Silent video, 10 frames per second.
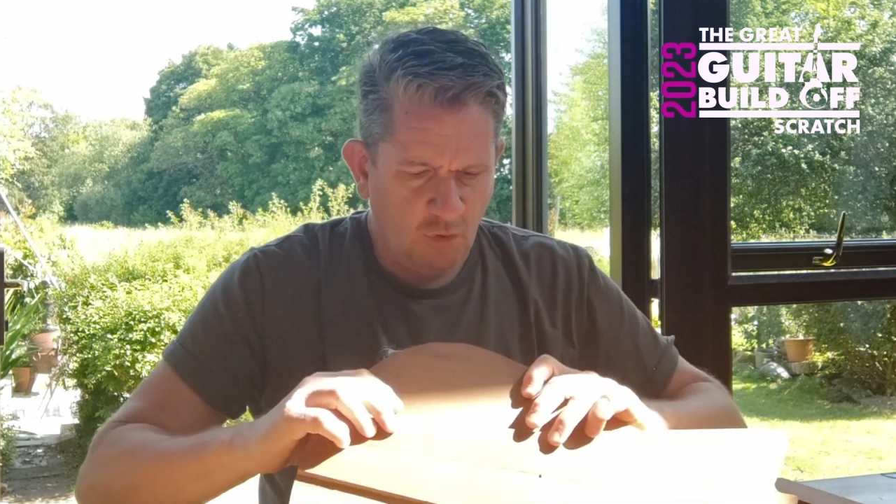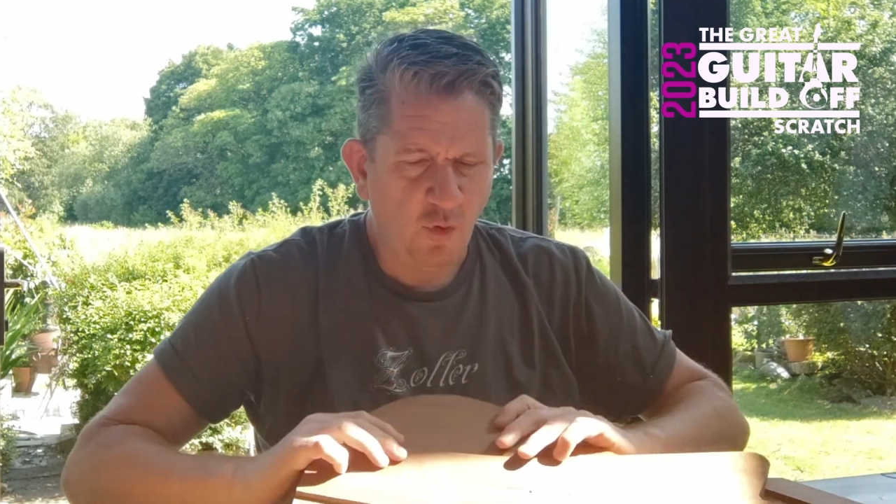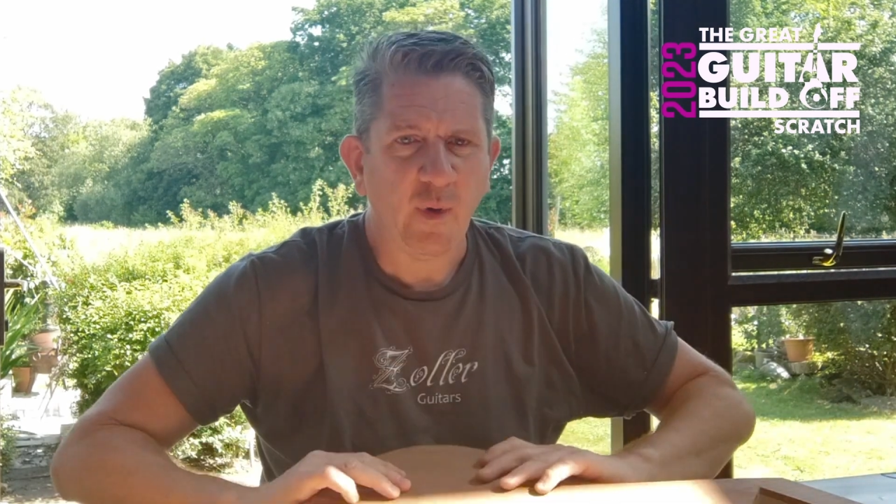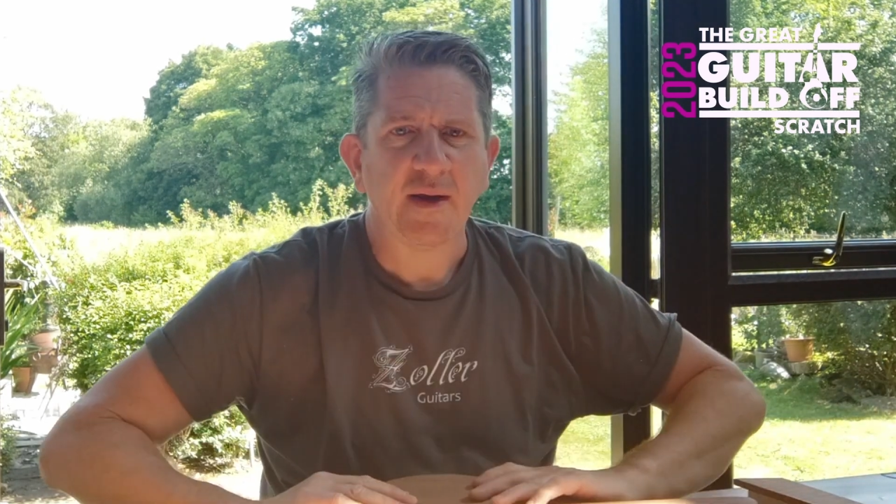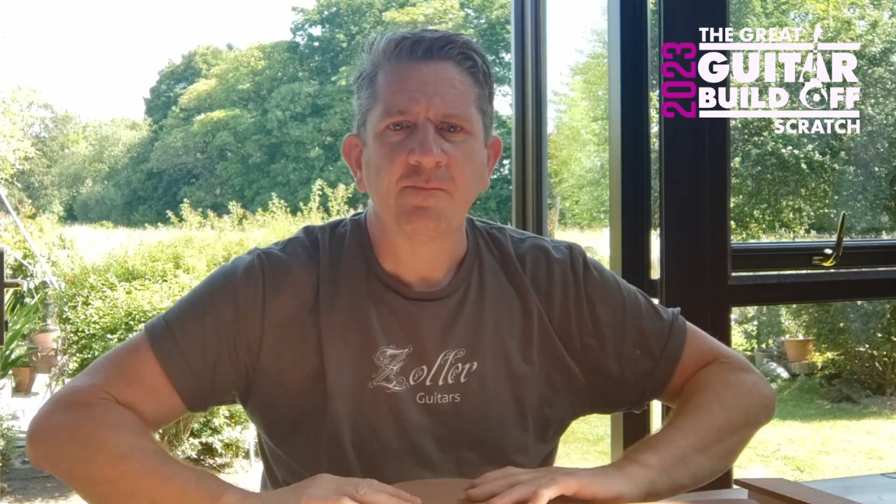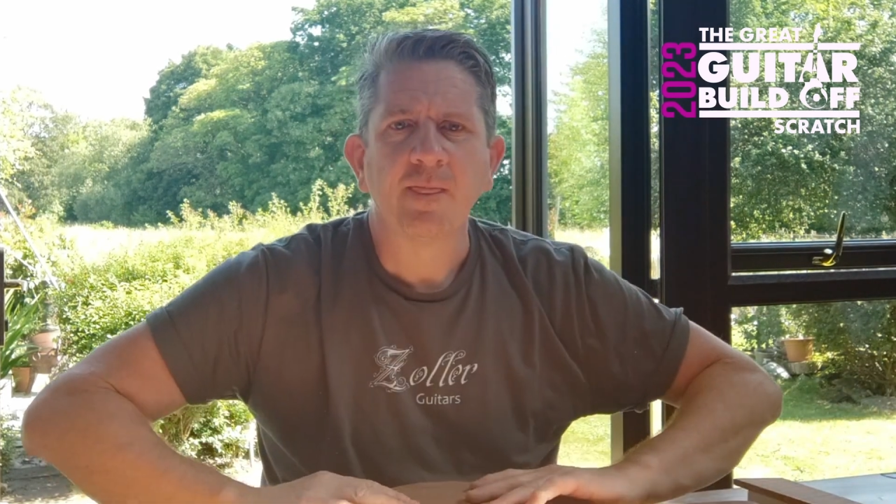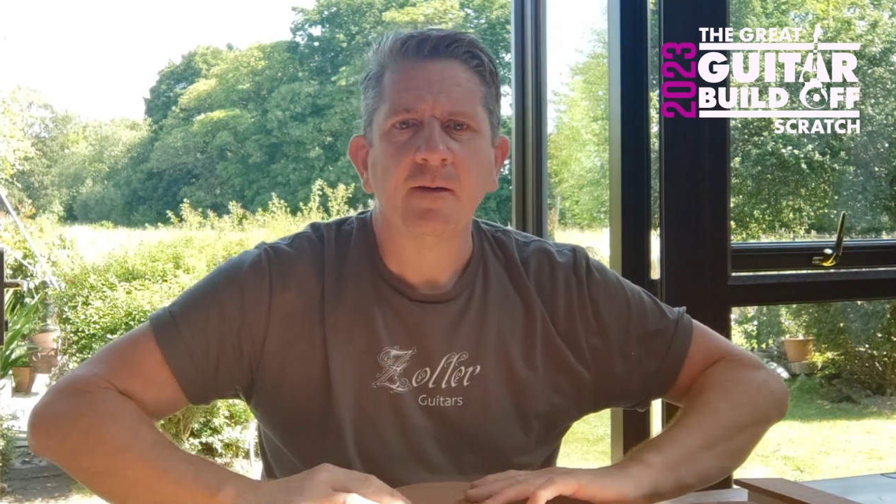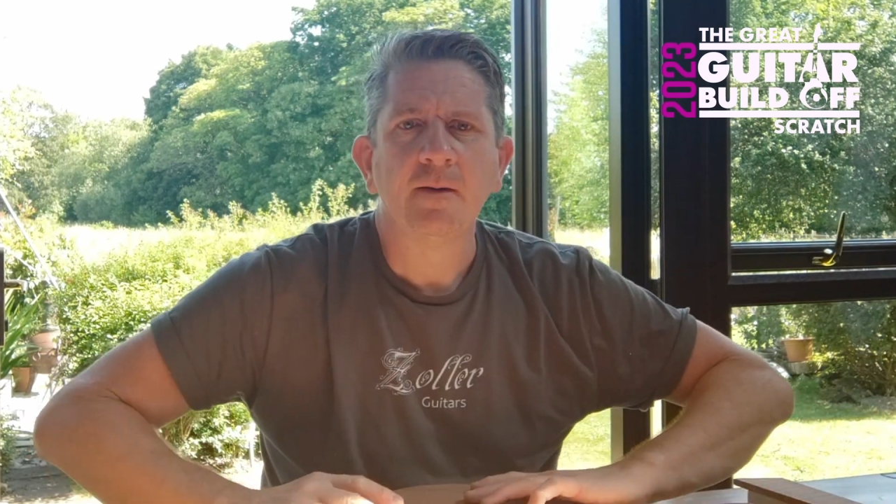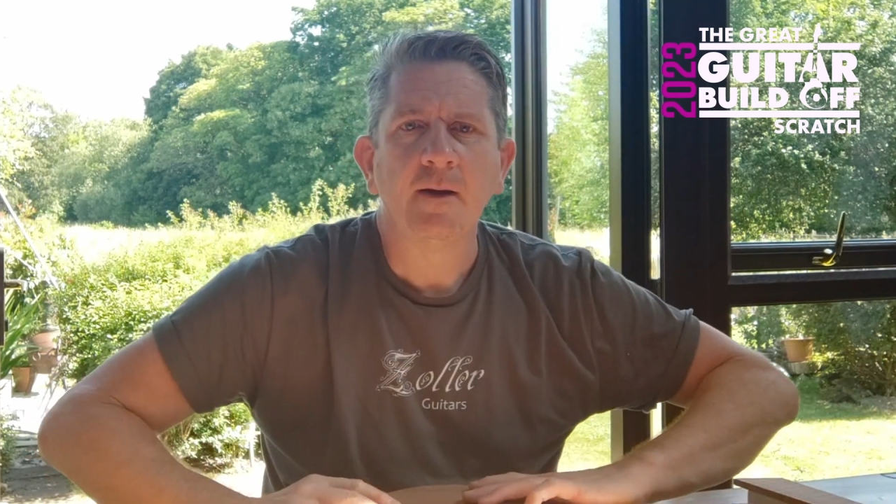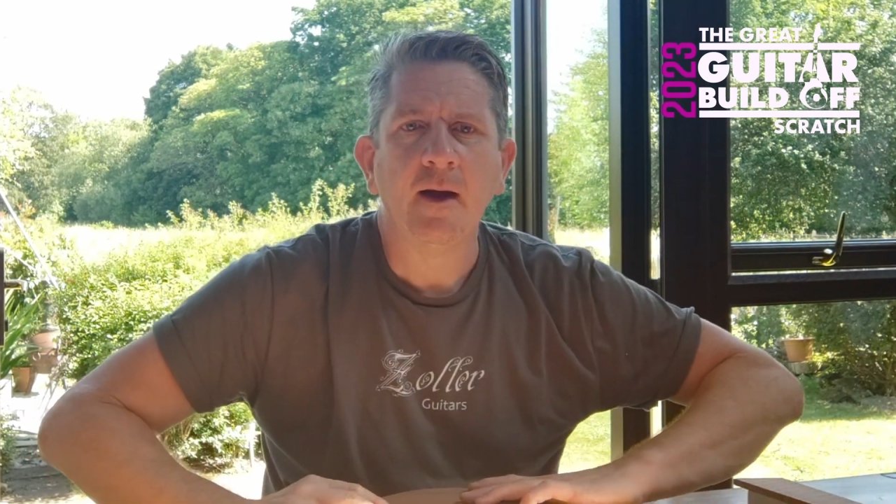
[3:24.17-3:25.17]

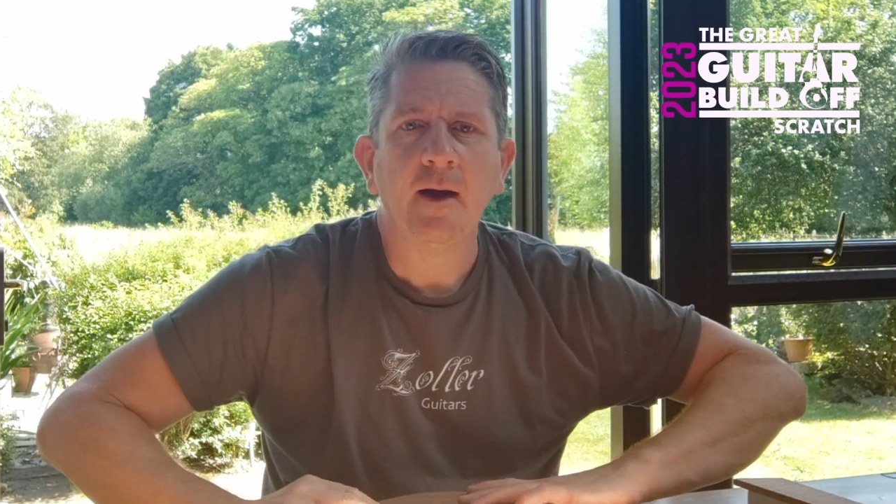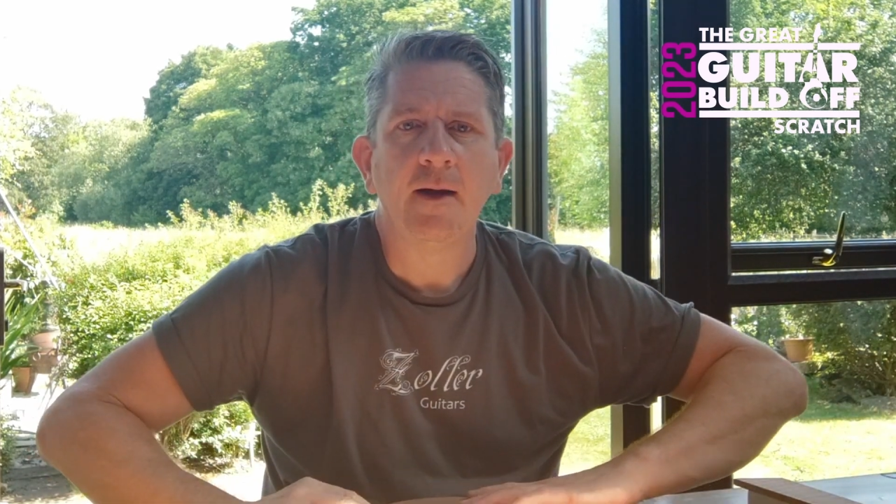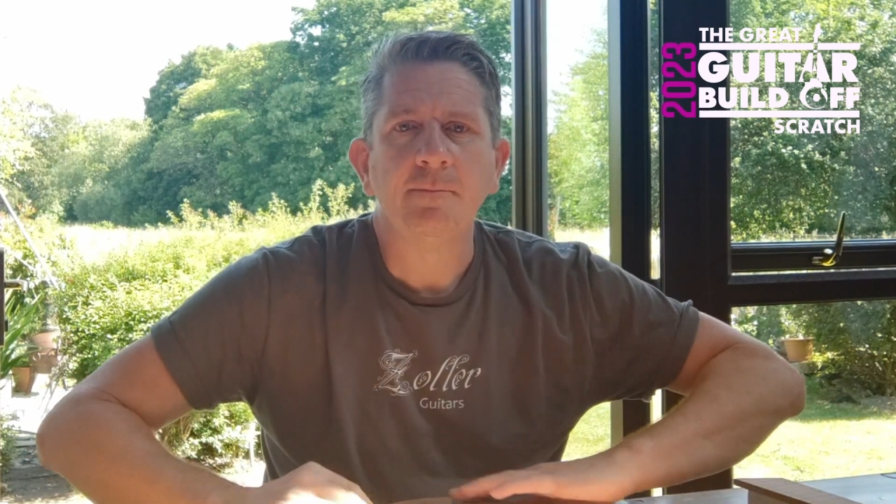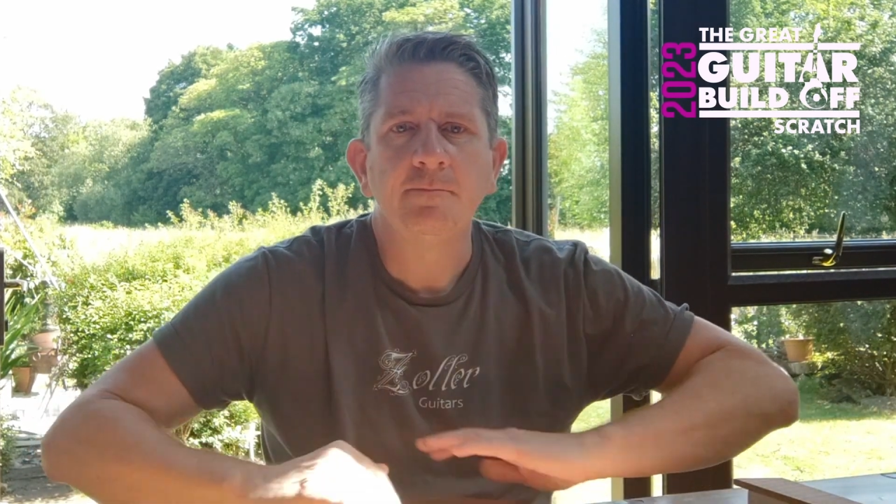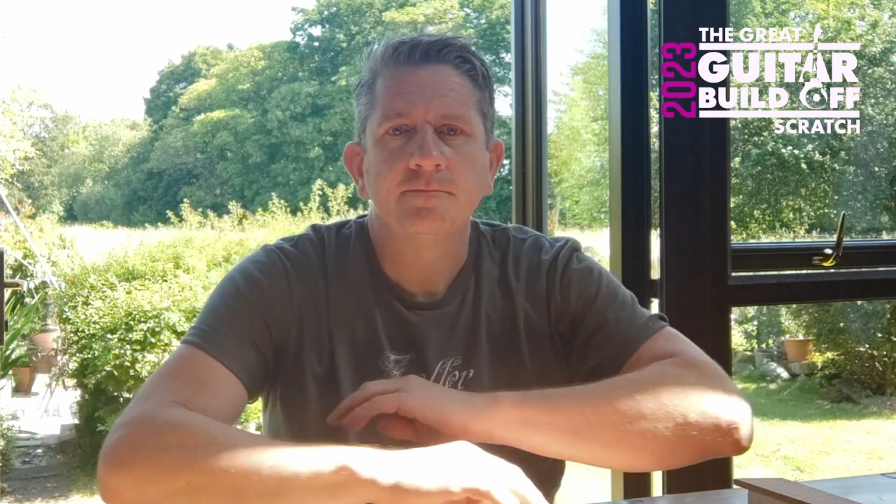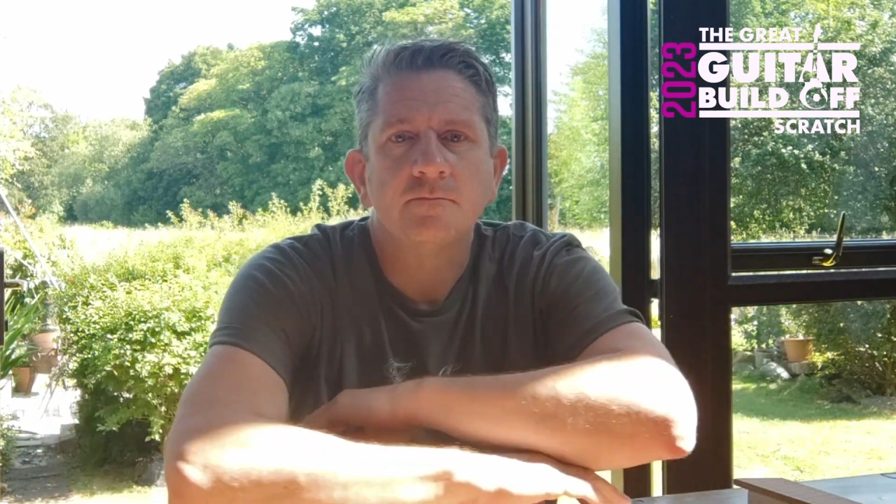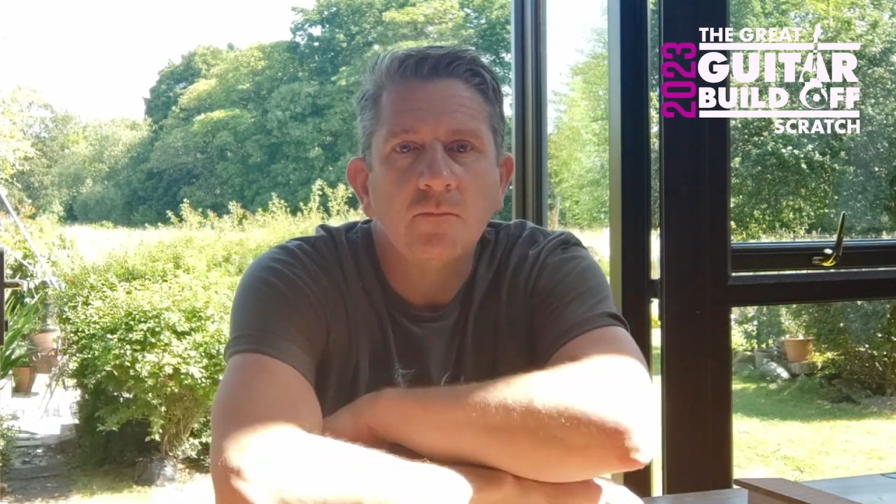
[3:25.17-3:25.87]
on